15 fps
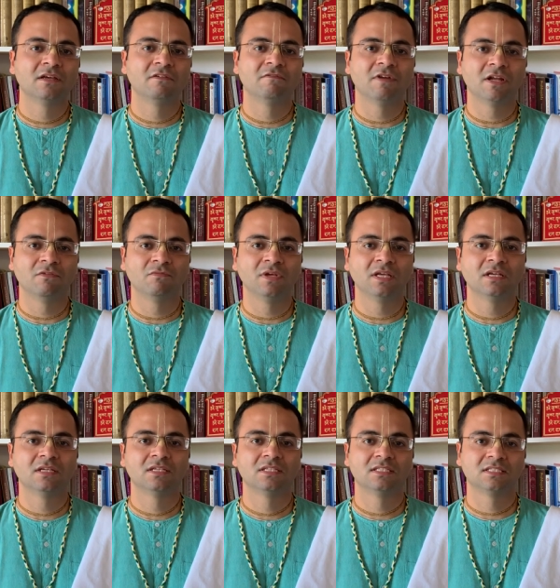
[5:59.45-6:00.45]
when we
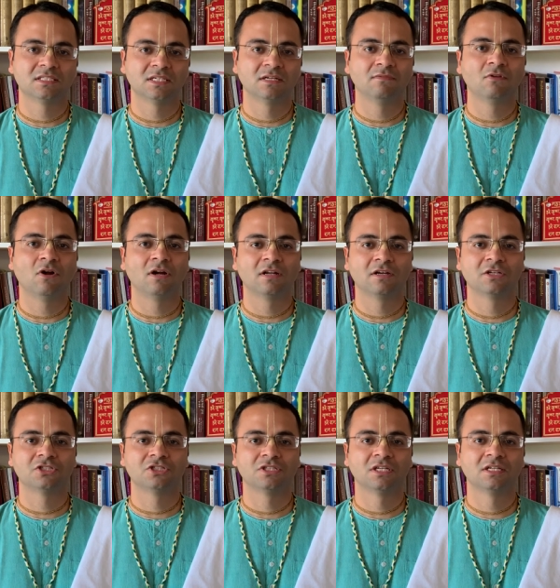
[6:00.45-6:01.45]
serve Lord
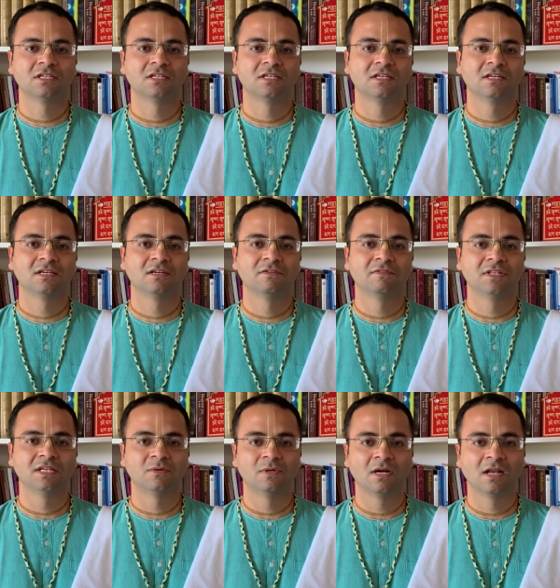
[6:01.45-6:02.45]
Krishna
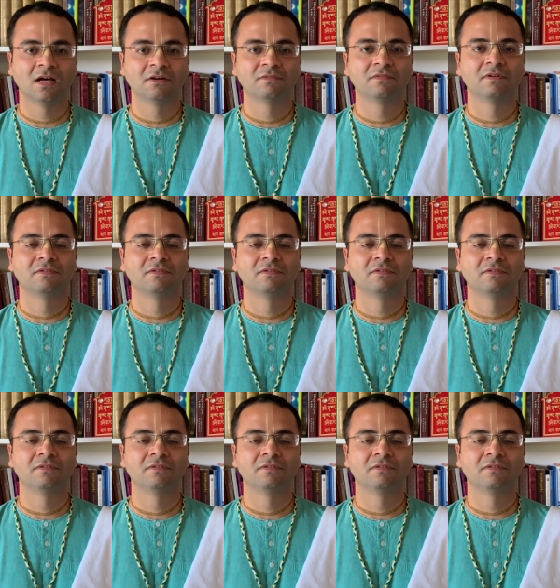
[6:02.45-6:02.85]
with our love,